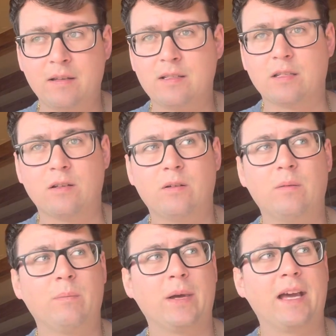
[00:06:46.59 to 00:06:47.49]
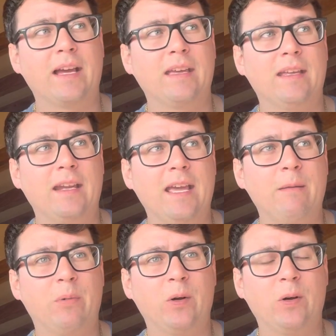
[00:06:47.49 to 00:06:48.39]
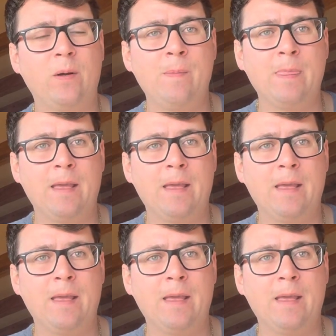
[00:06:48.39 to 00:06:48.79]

so back in April,